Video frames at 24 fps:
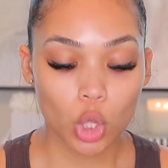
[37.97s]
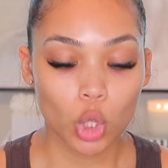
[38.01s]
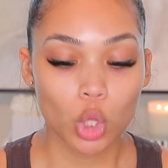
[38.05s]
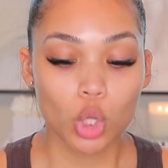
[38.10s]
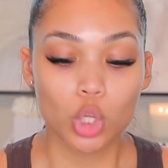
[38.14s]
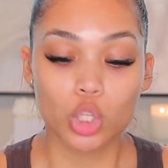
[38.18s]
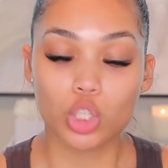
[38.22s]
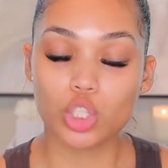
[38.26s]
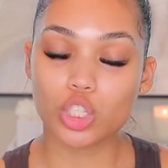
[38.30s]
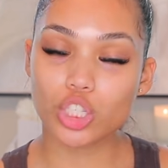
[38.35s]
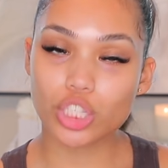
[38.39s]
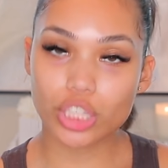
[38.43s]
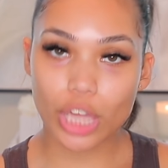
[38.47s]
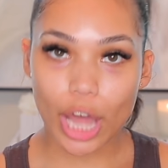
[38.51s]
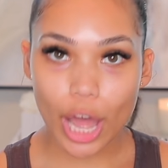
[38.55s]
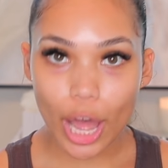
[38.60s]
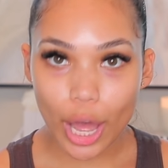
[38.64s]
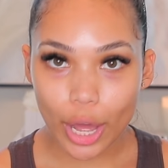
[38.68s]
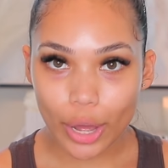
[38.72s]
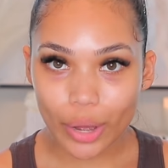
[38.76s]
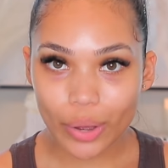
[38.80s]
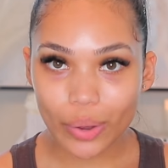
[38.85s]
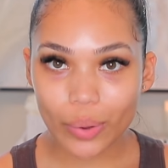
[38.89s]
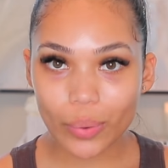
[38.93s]
So
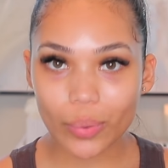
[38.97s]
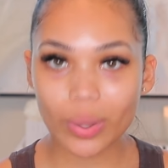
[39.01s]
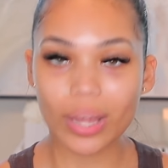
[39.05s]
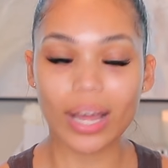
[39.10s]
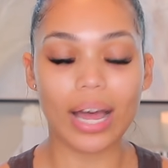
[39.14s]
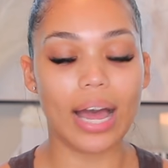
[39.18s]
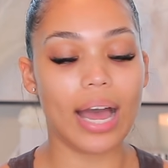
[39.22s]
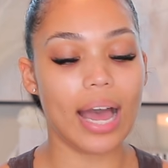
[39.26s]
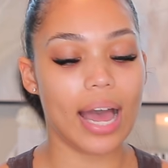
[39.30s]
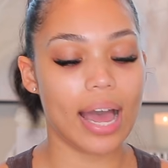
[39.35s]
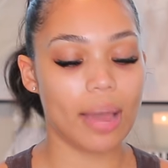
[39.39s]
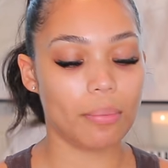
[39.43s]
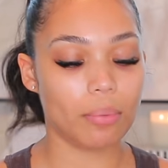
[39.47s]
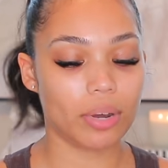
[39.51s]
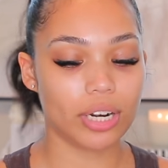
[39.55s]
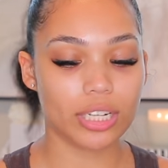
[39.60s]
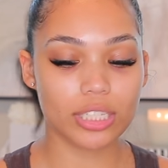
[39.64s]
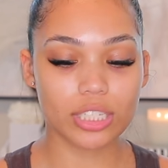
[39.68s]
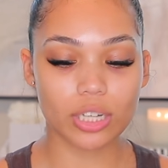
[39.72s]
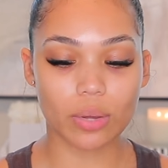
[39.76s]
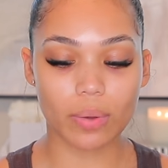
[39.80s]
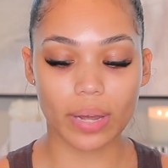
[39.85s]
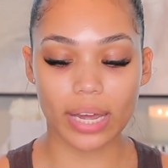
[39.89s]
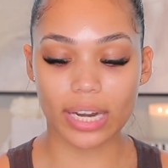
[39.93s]
I wanted to
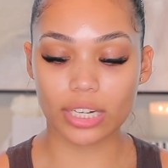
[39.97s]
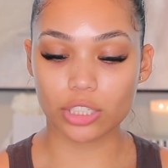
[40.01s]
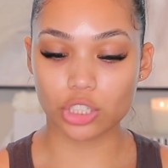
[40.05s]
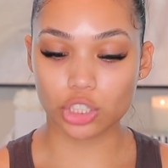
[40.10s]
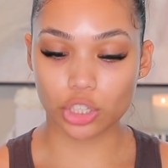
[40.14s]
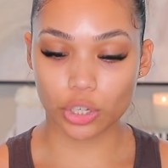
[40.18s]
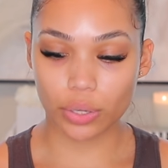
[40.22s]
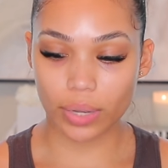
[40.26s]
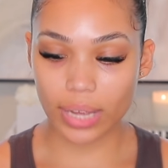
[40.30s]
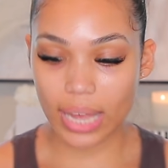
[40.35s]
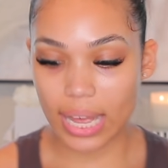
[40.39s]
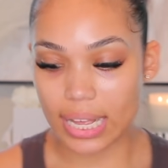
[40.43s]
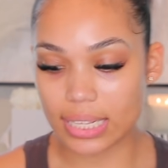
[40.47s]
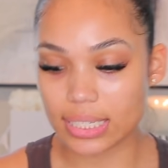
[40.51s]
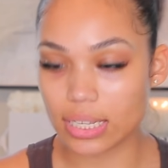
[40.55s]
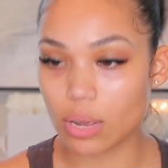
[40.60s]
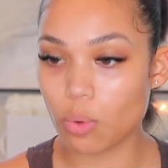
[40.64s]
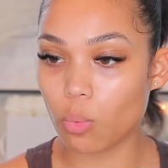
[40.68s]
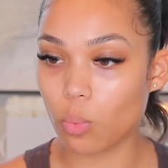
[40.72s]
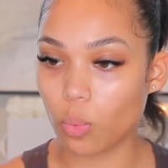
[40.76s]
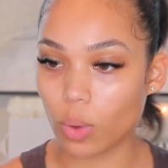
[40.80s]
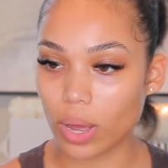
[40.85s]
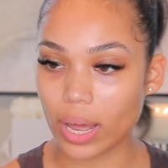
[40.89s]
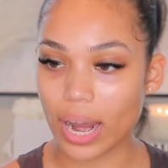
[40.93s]
go ahead and show you guys
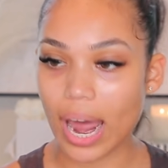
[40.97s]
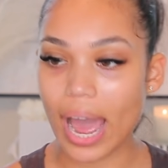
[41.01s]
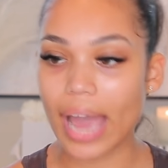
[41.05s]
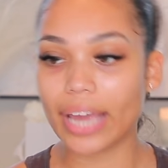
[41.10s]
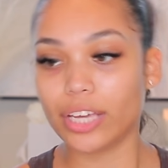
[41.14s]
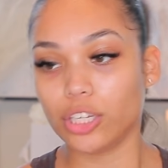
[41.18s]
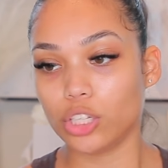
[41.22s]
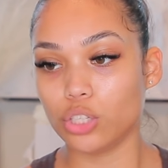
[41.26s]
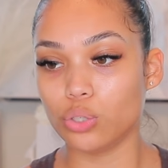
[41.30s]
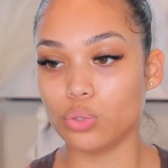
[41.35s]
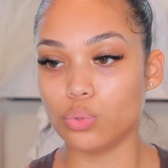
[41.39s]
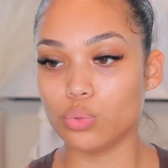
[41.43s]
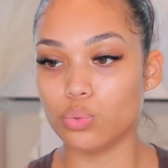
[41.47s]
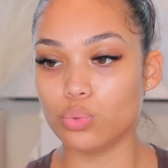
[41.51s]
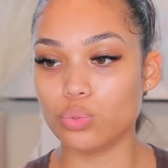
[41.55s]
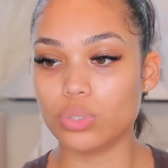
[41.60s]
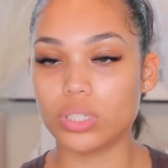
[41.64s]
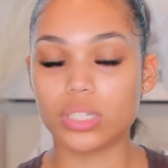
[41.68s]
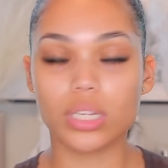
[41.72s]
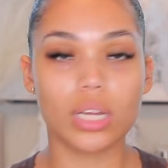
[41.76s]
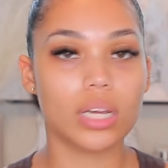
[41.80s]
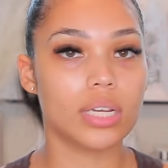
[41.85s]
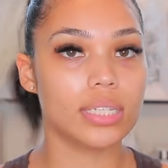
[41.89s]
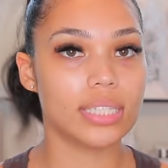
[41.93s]
what I
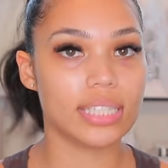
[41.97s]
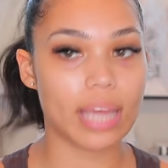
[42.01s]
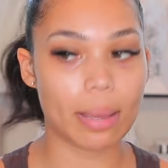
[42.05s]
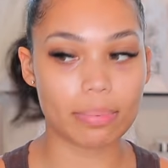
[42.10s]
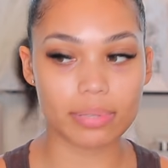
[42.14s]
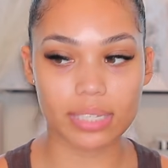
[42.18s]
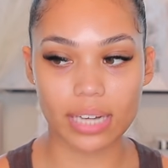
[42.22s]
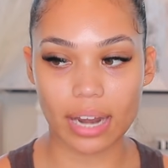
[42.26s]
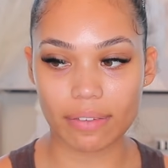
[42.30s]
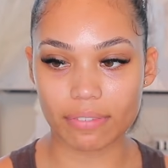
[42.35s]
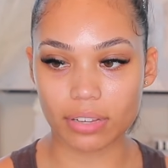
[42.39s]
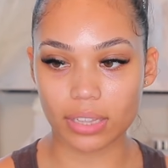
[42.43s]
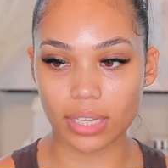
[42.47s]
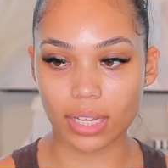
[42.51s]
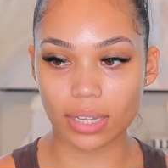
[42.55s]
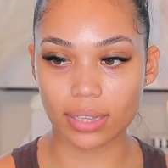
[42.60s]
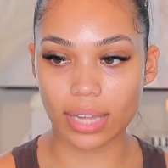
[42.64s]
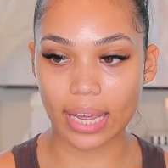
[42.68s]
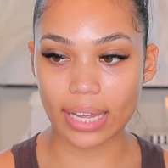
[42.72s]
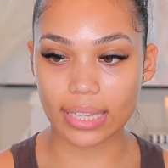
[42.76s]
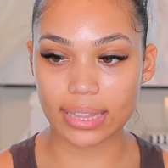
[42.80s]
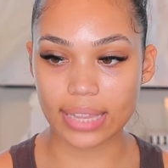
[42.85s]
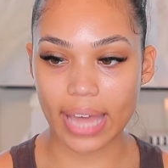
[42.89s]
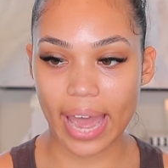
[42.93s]
used, steps and everything
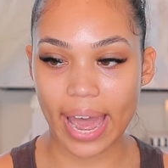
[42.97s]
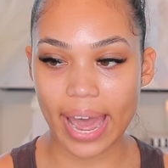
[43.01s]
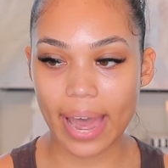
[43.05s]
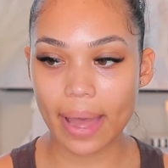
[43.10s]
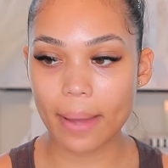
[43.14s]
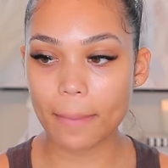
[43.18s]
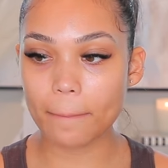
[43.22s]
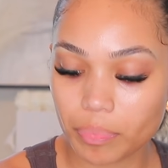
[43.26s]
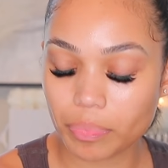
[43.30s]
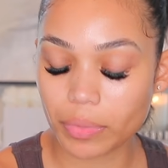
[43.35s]
like that.